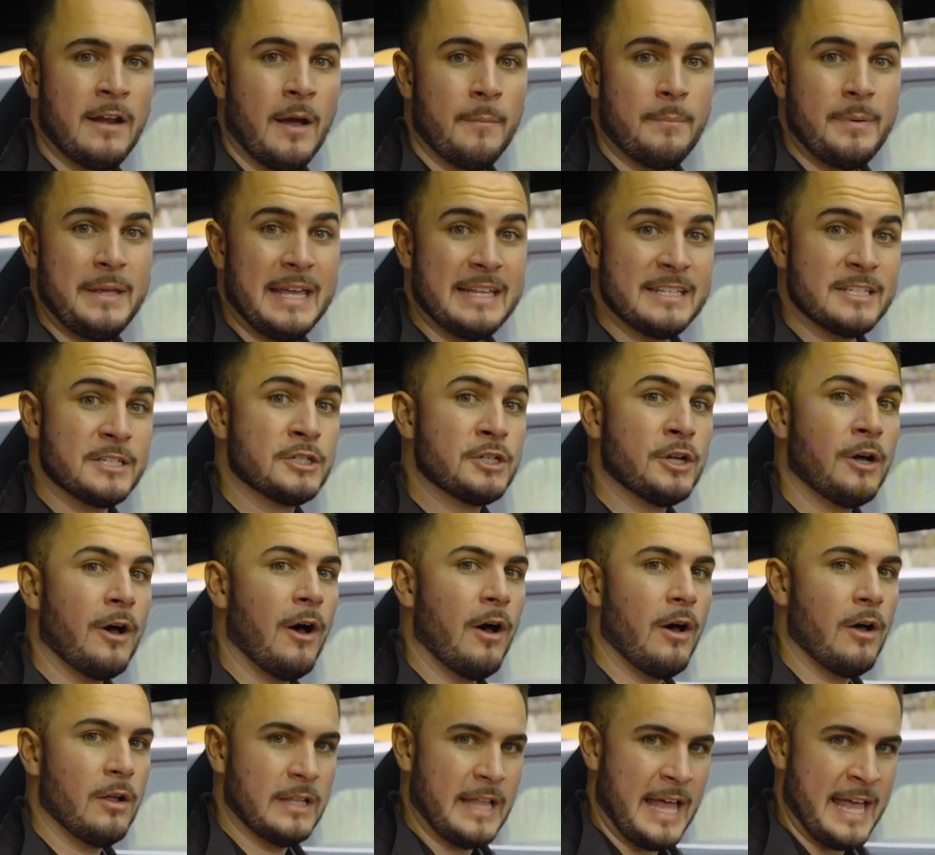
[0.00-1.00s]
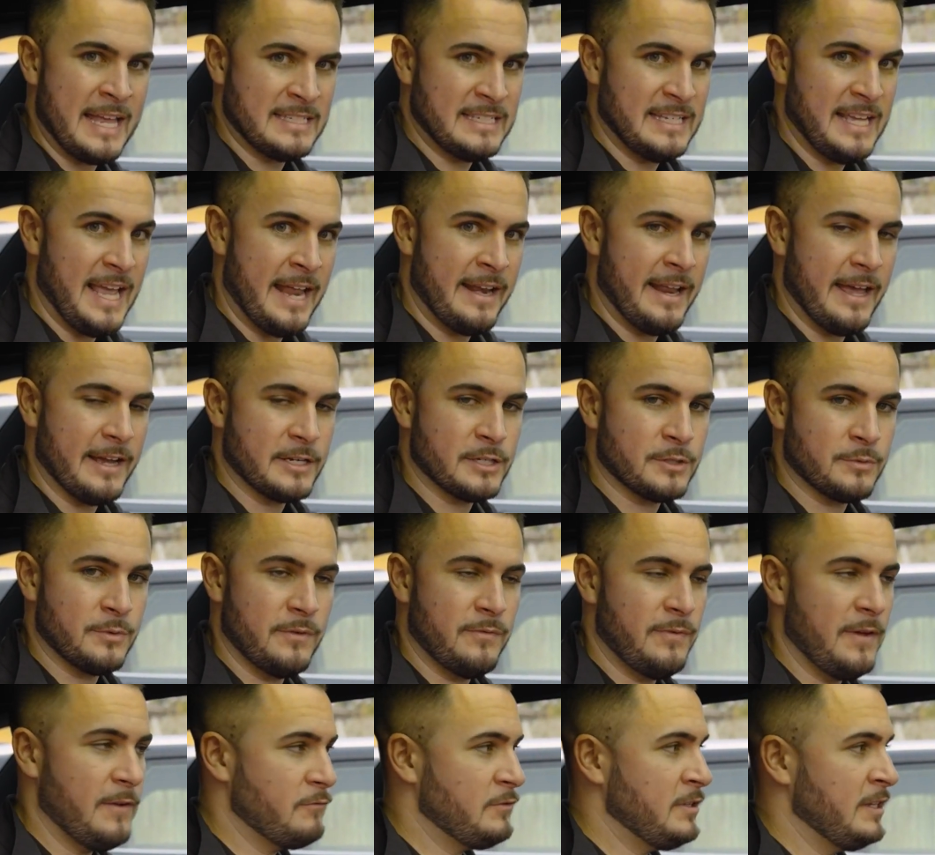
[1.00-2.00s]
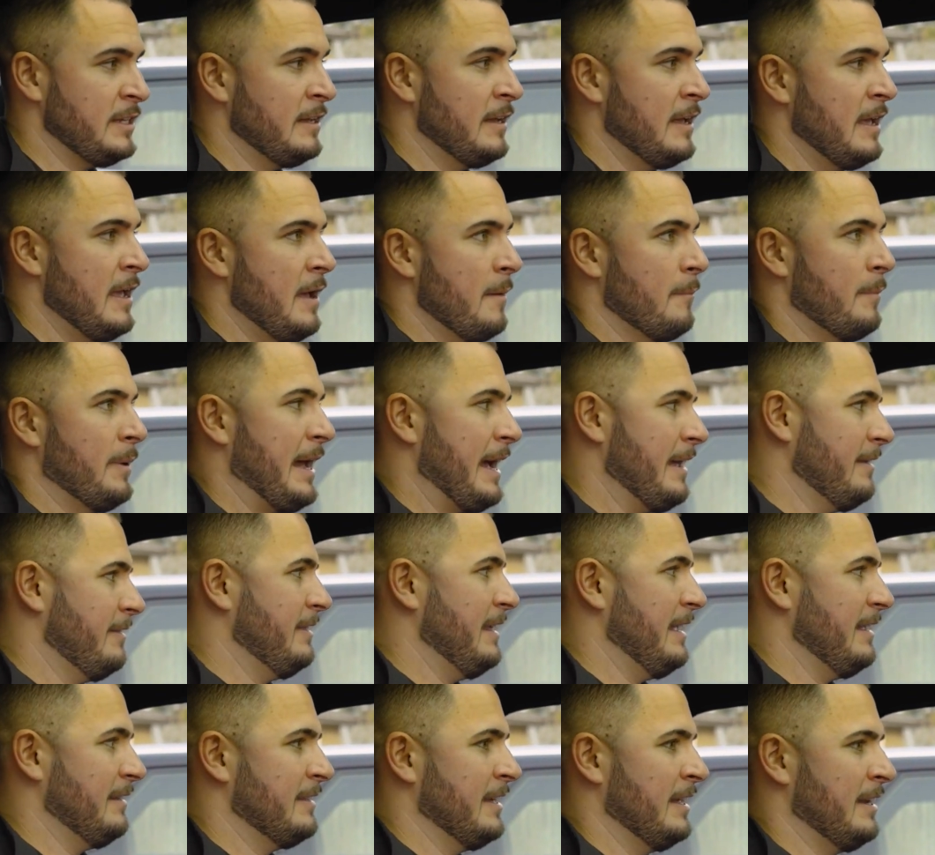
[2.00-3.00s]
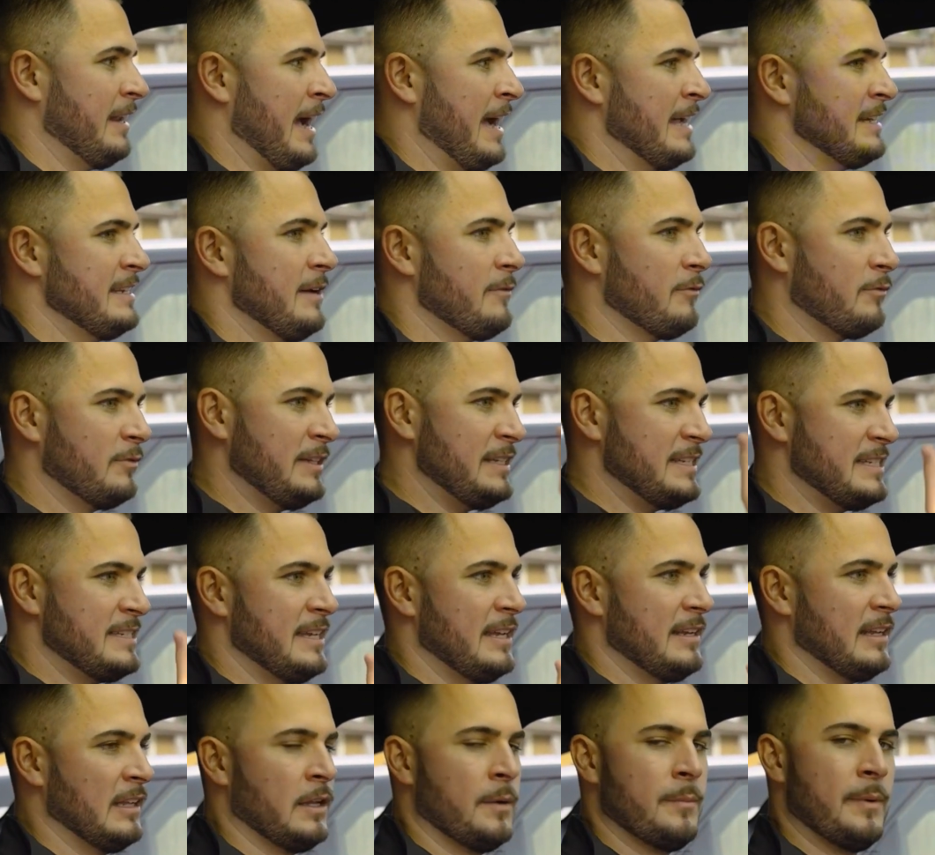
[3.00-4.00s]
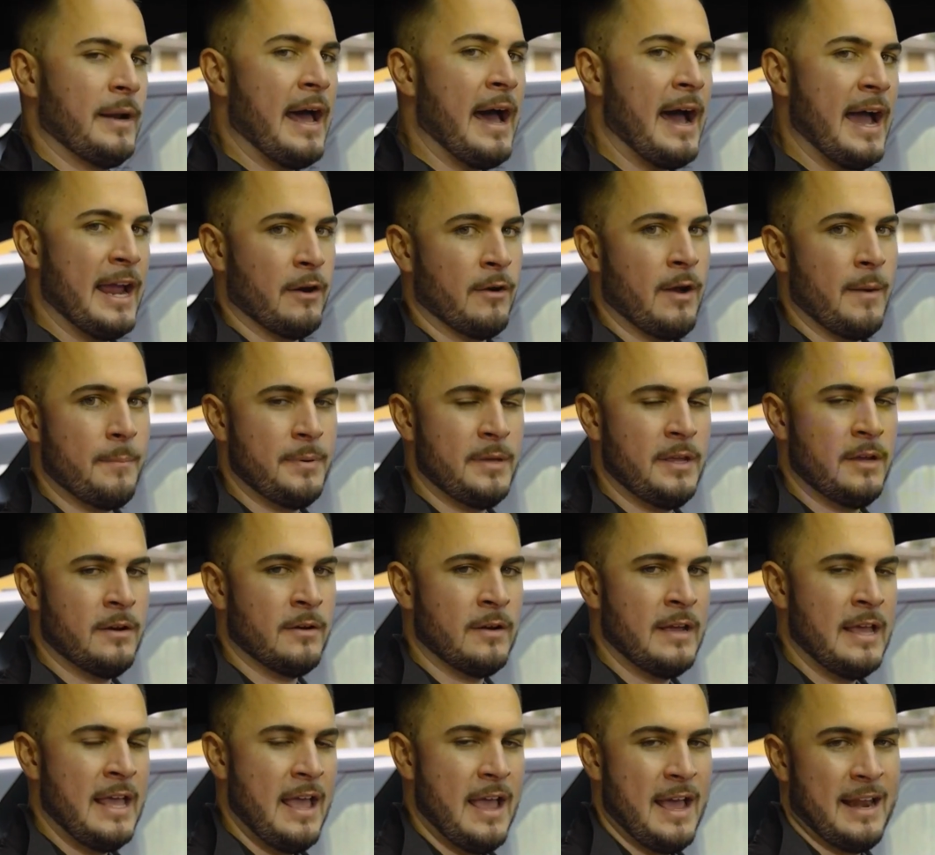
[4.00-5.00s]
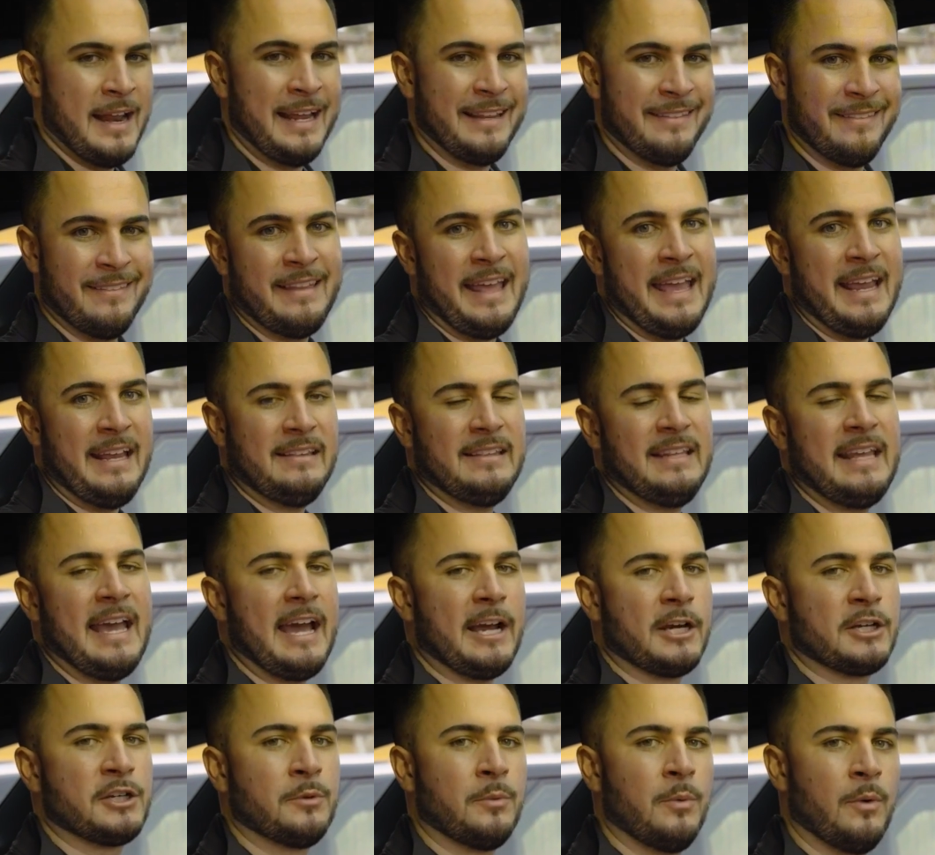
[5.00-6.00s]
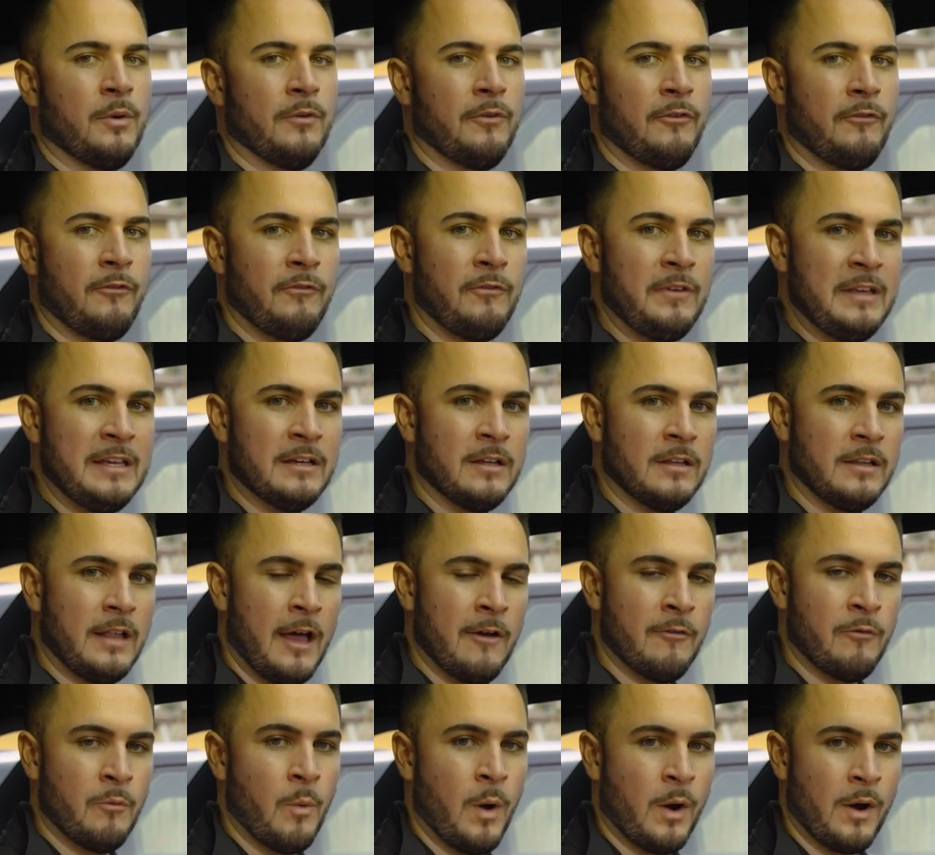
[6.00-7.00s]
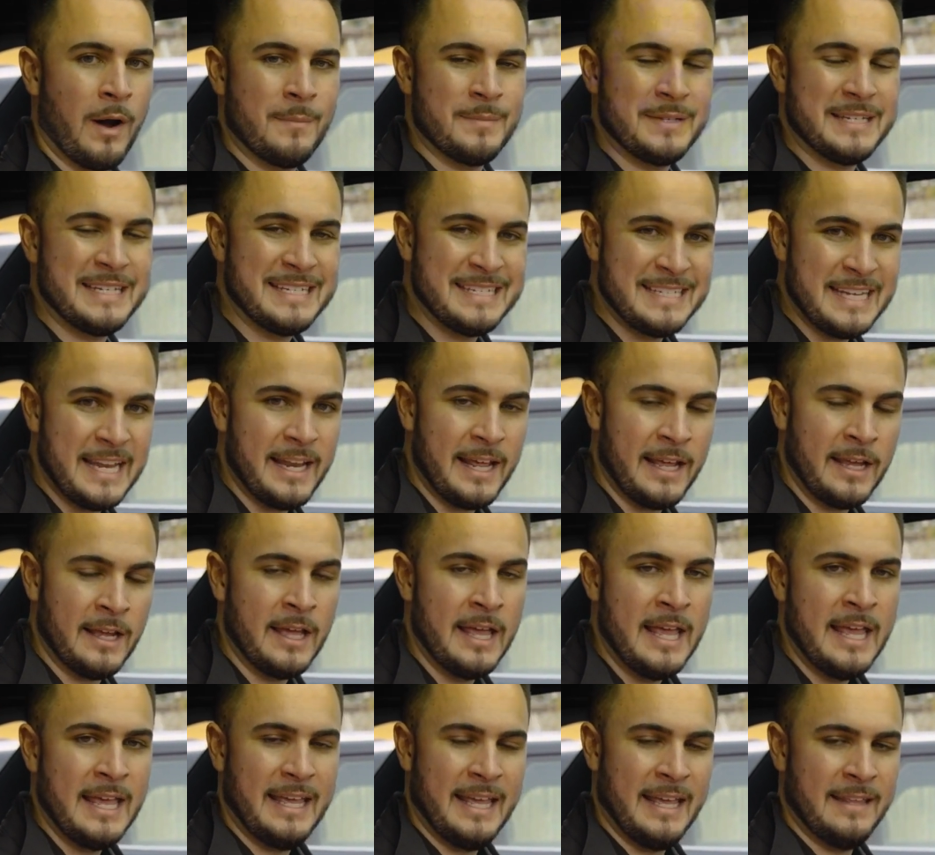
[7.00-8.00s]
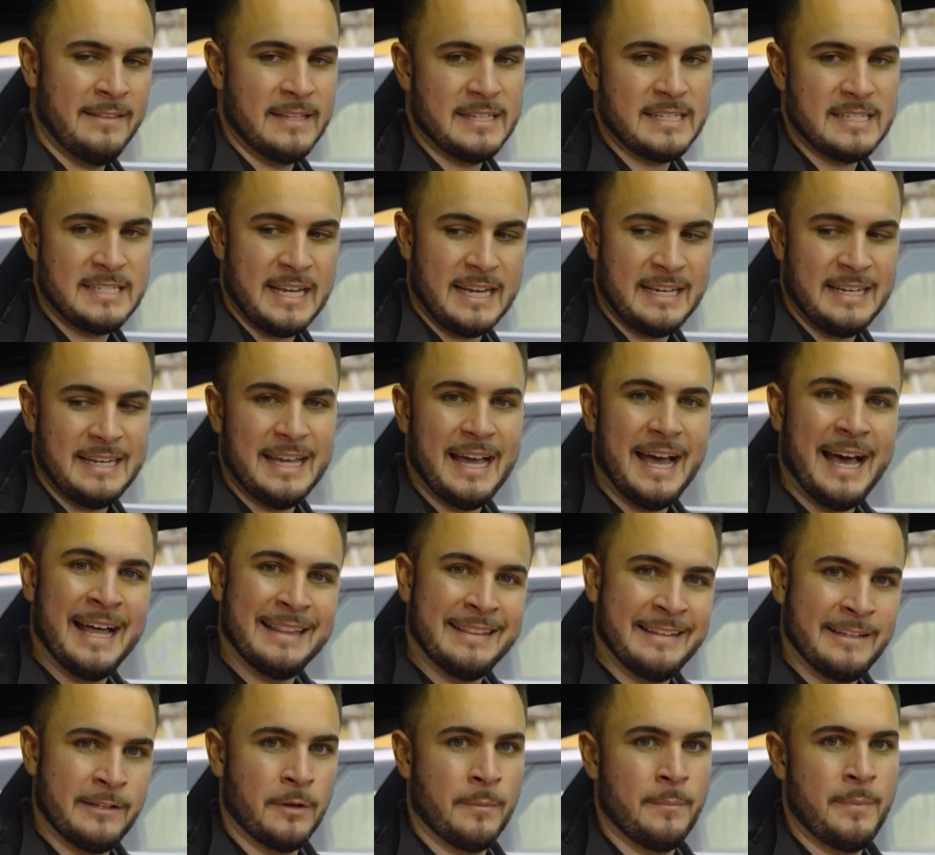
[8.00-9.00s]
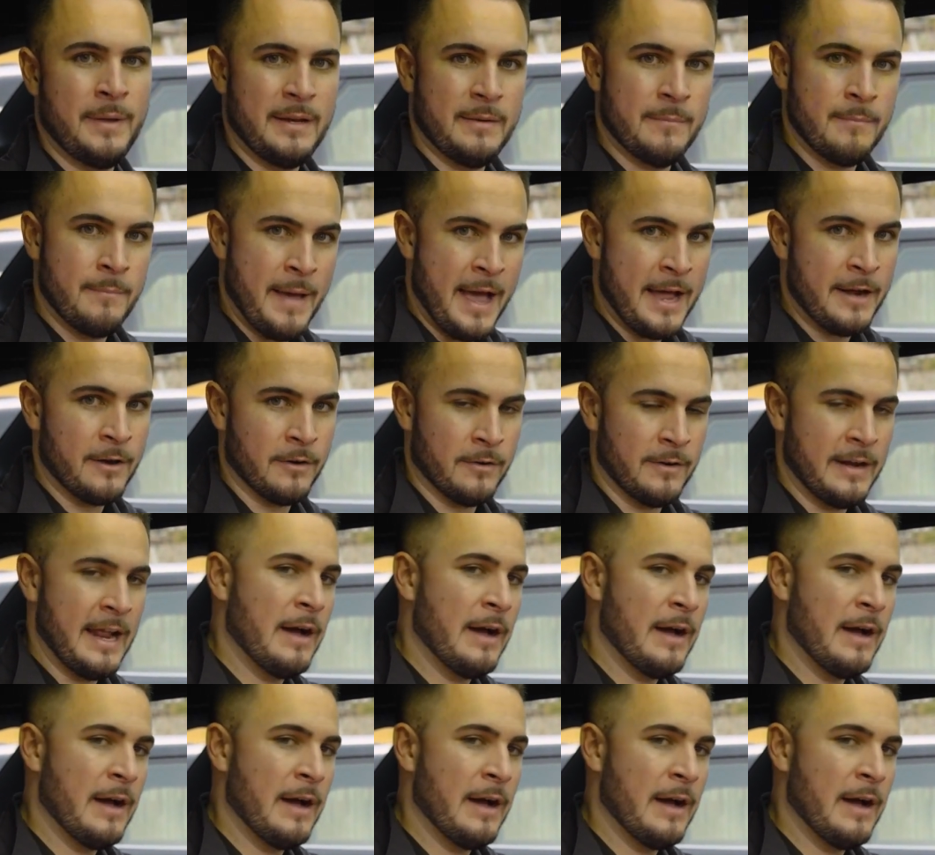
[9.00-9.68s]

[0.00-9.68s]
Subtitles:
not be as tall as the NX350, but I think that I definitely sit a little bit higher up here, and I like the actual feel of where I'm sitting in the Signia a little bit better.